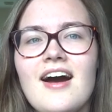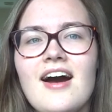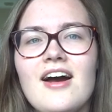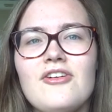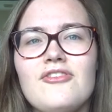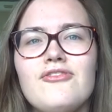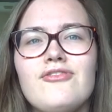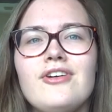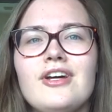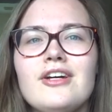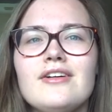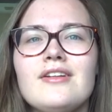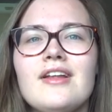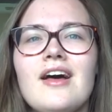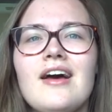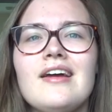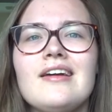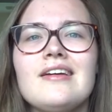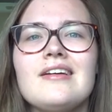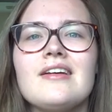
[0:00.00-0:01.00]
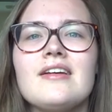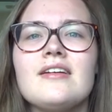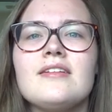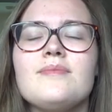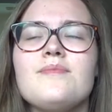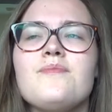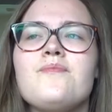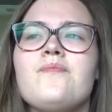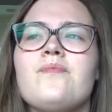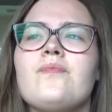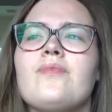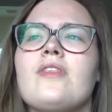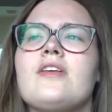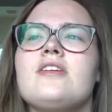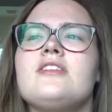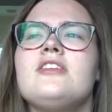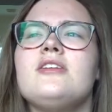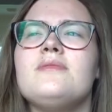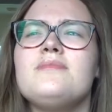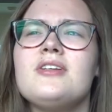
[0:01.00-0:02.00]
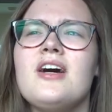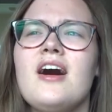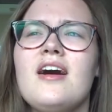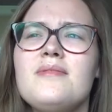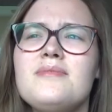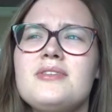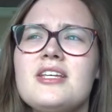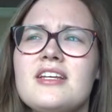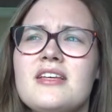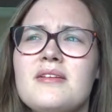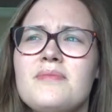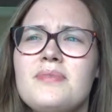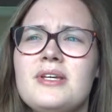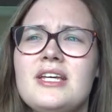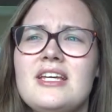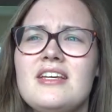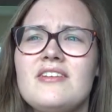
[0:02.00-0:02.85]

I feel like sometimes it can be